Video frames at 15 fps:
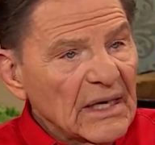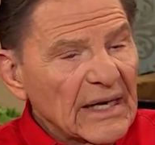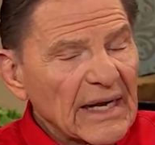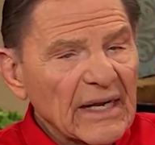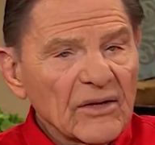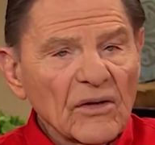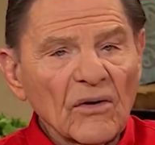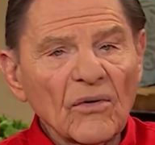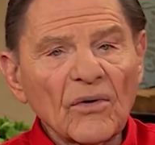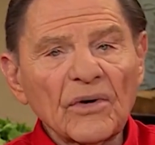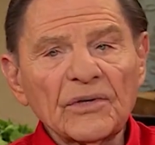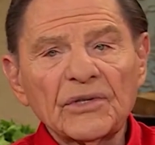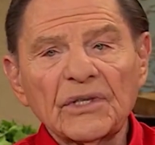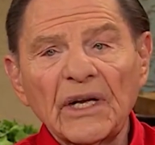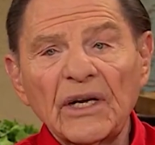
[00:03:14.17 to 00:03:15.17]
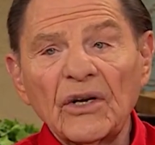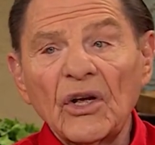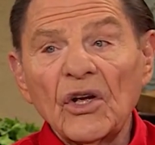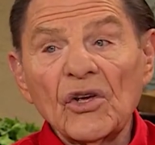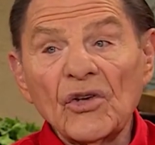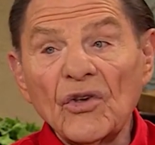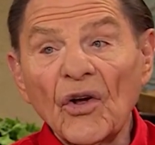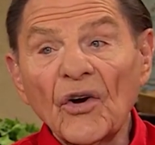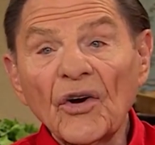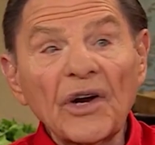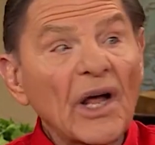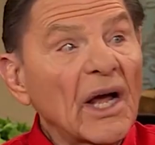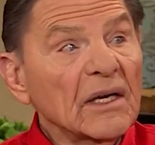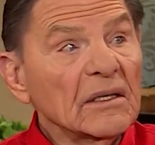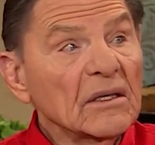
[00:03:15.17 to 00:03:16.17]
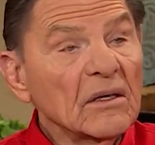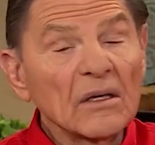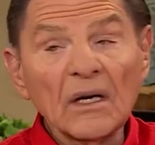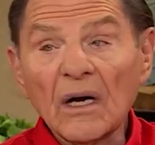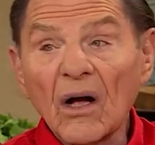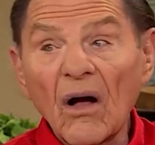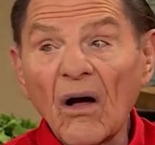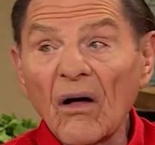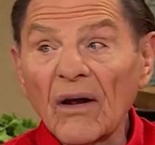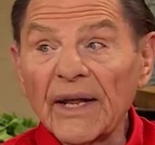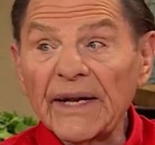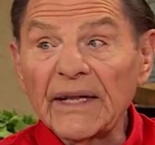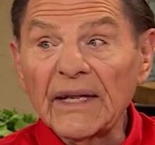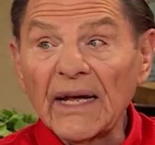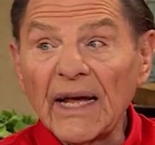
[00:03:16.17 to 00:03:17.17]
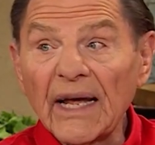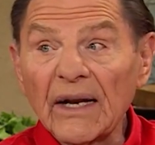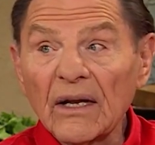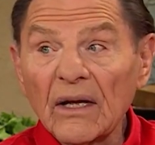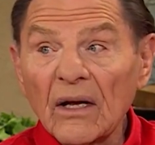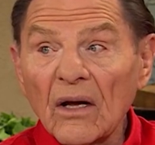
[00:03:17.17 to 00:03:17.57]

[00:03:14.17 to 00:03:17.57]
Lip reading: and the Lord said, you're not going to call it that.